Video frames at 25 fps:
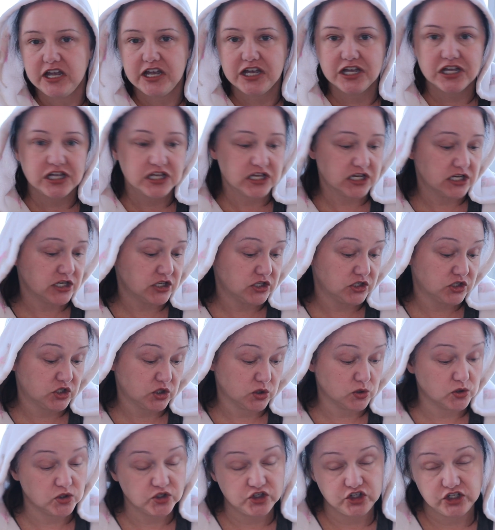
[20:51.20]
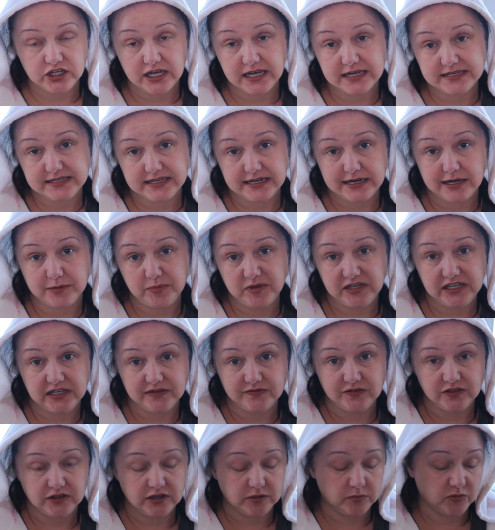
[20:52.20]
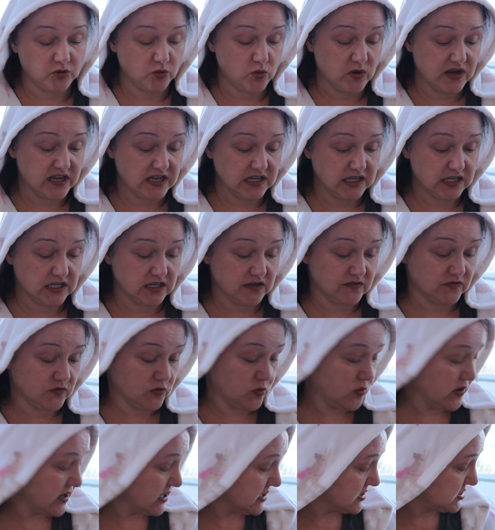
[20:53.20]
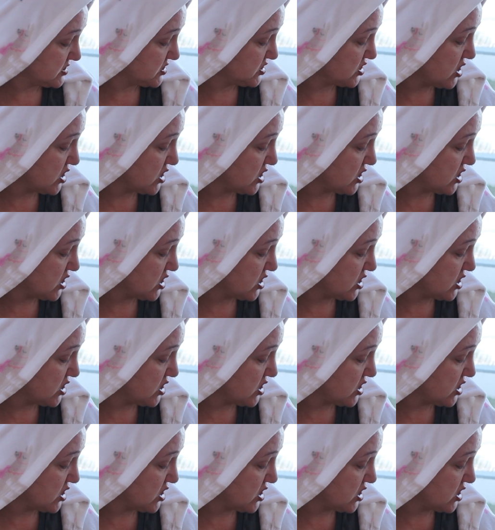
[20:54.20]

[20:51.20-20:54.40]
and told you guys that I'd be giving them away in giveaways.